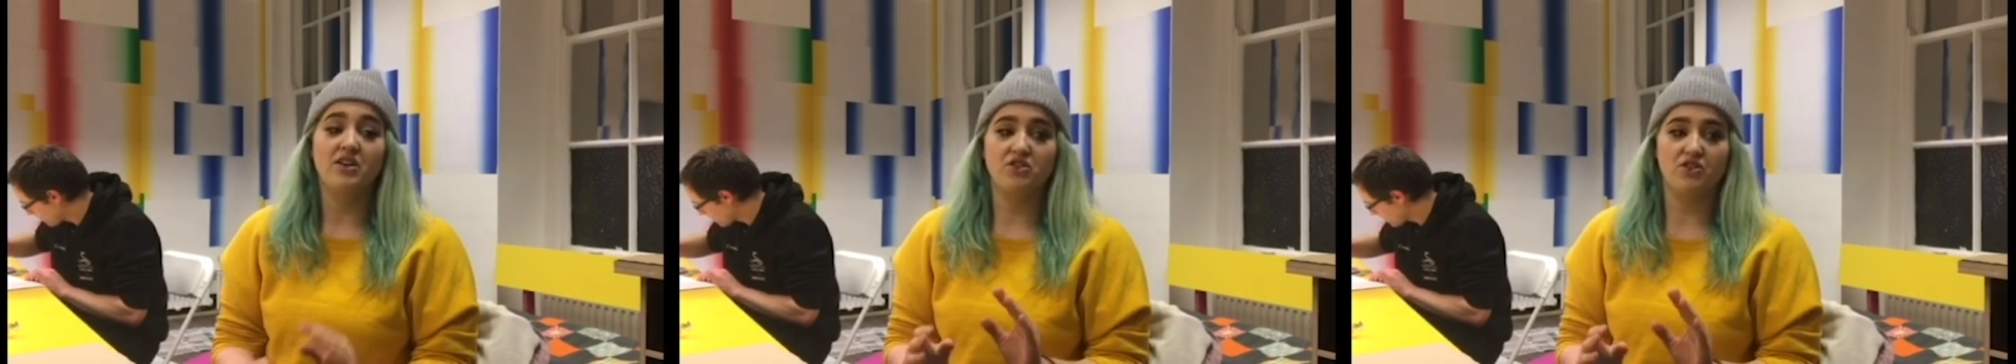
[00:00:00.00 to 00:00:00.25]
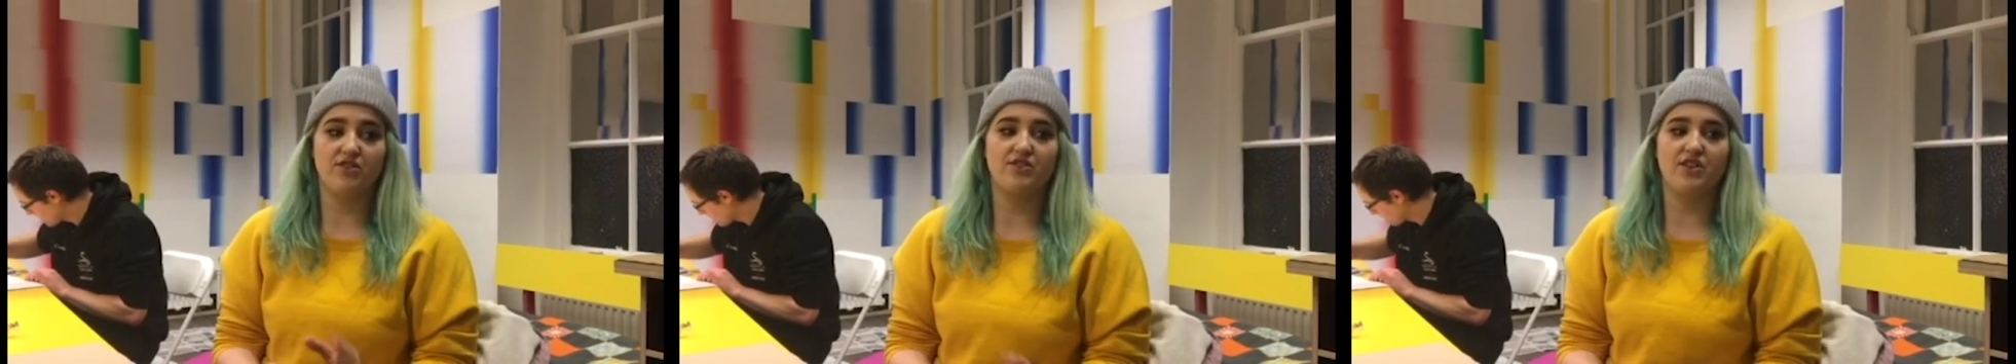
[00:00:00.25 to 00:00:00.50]

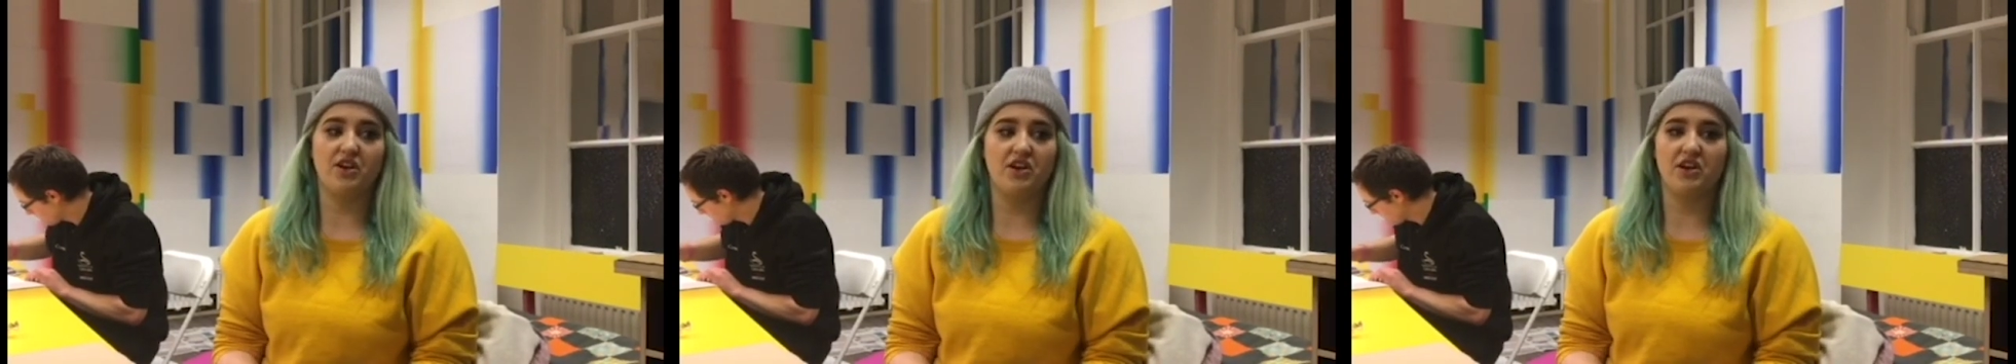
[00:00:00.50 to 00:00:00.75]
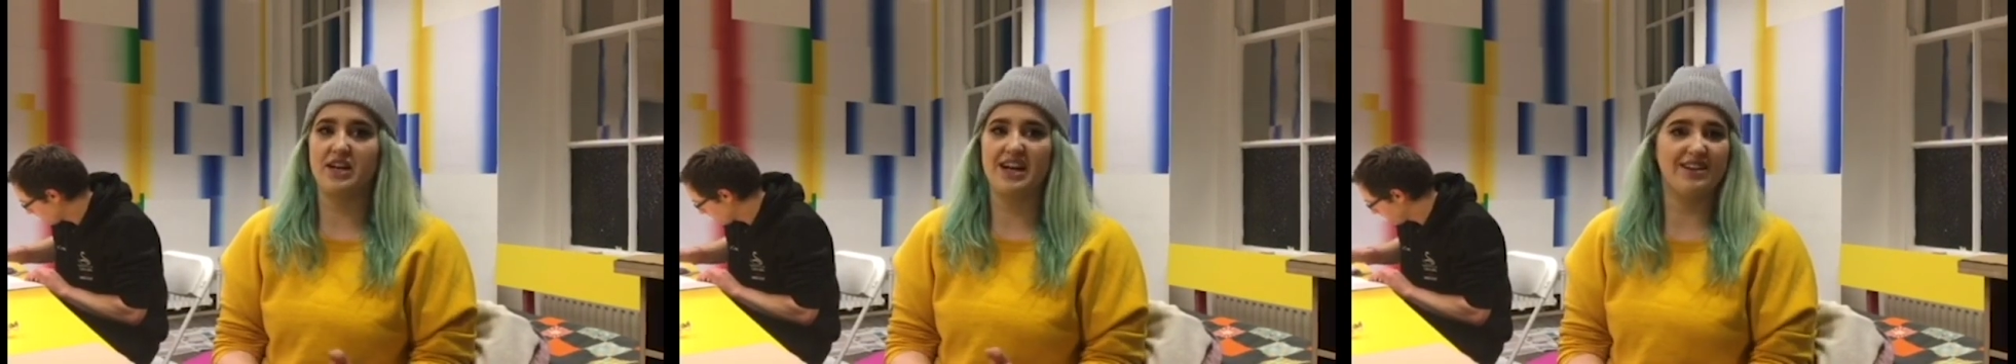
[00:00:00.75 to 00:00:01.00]
just
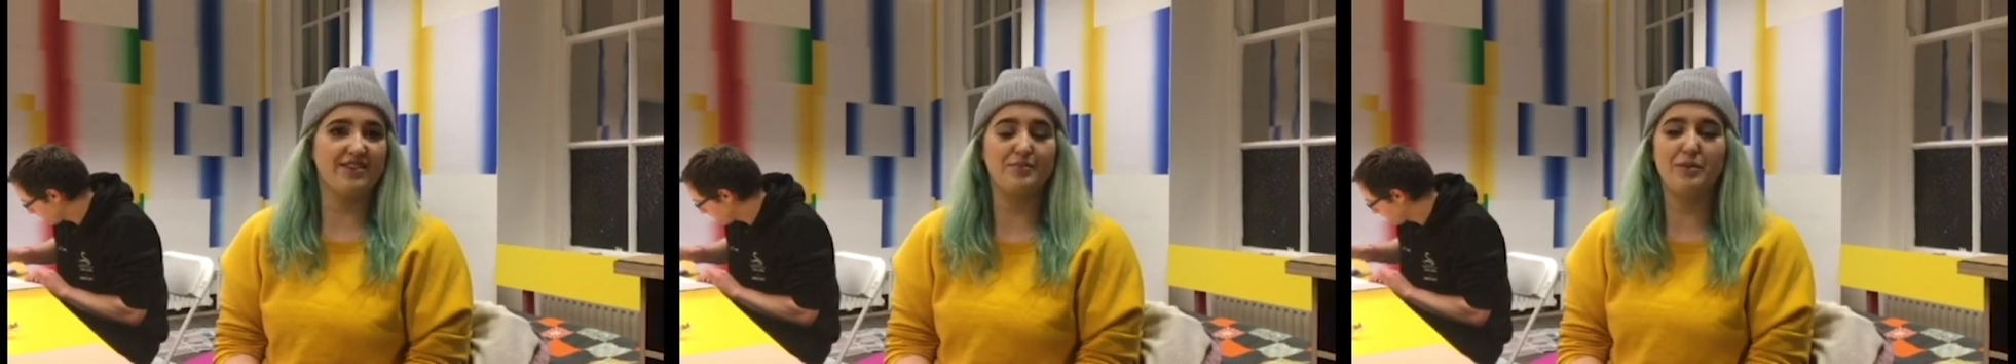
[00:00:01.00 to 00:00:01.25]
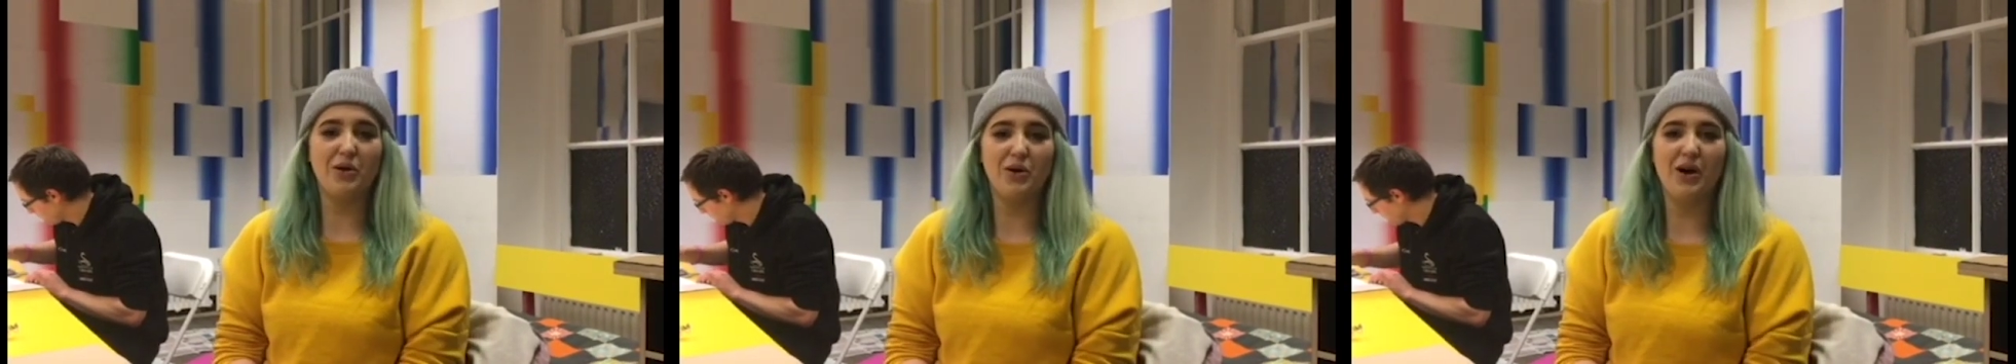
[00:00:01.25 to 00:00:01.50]
to kind of
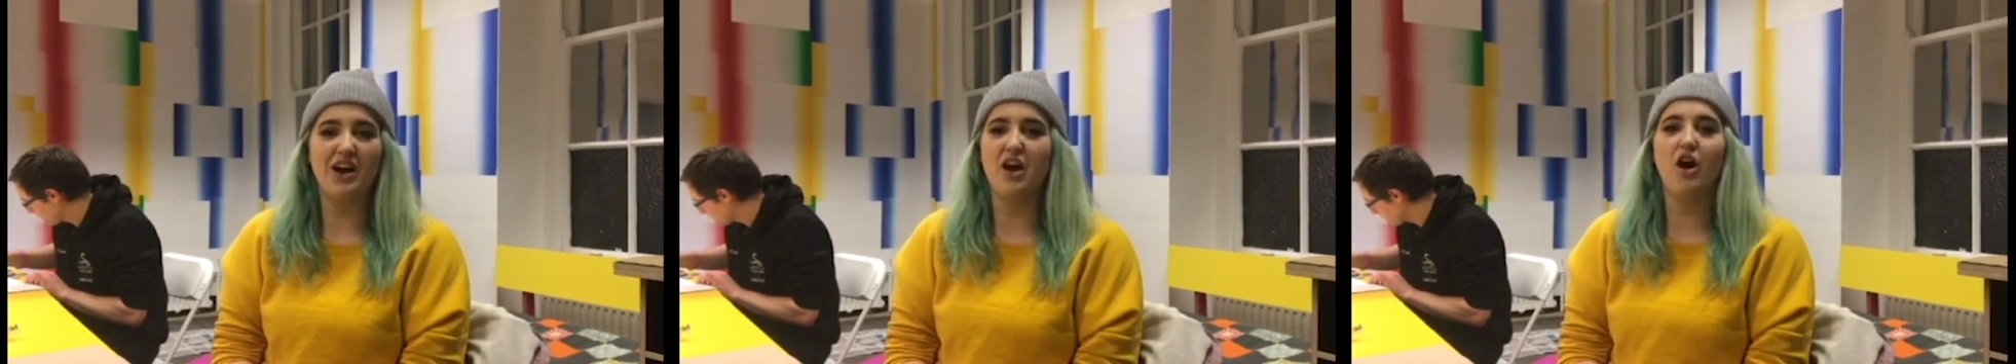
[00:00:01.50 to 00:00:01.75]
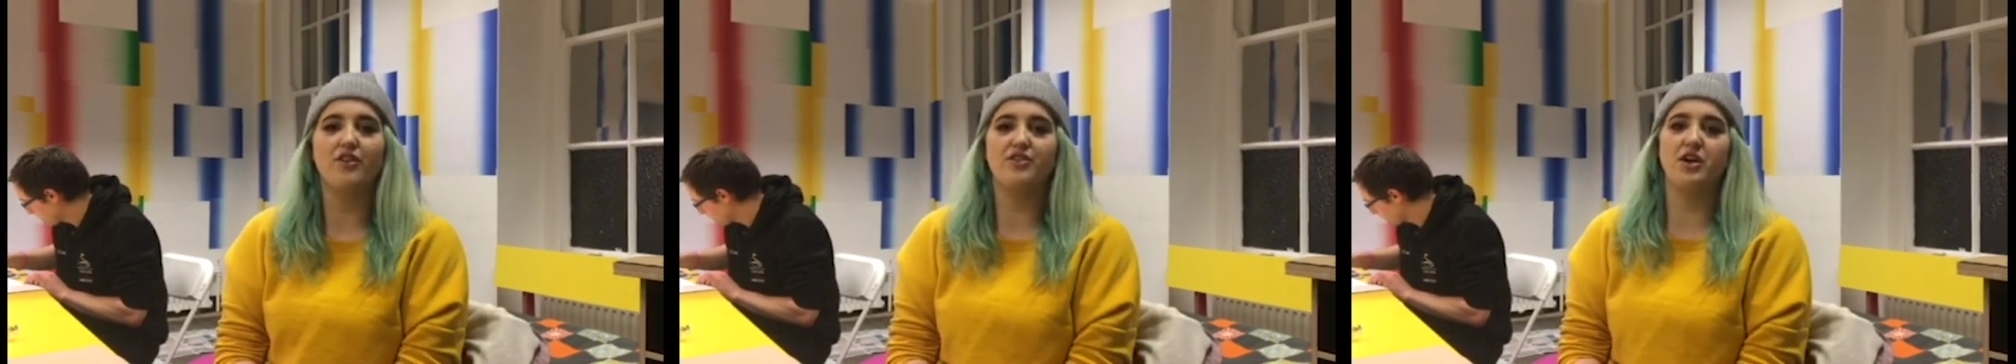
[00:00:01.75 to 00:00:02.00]
support and
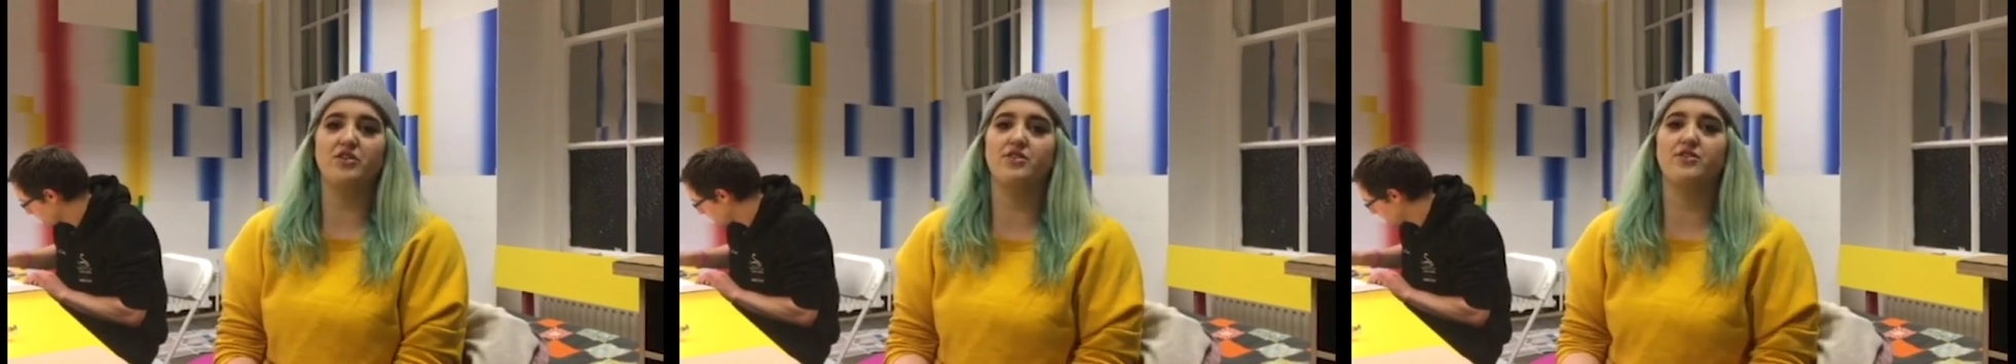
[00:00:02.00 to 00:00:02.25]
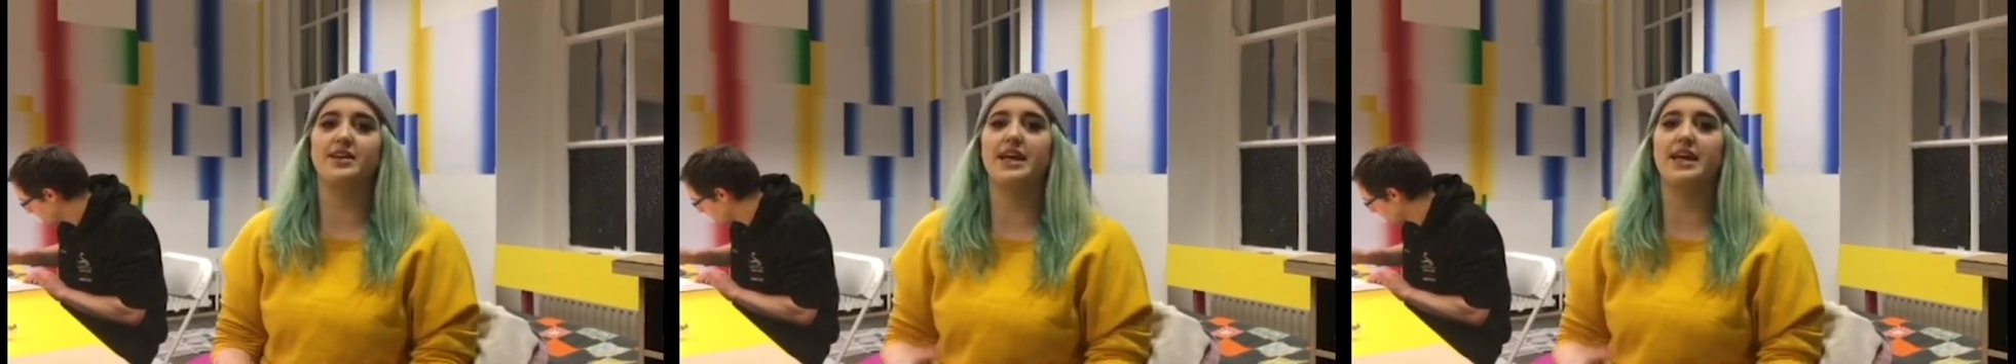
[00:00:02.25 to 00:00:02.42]
also just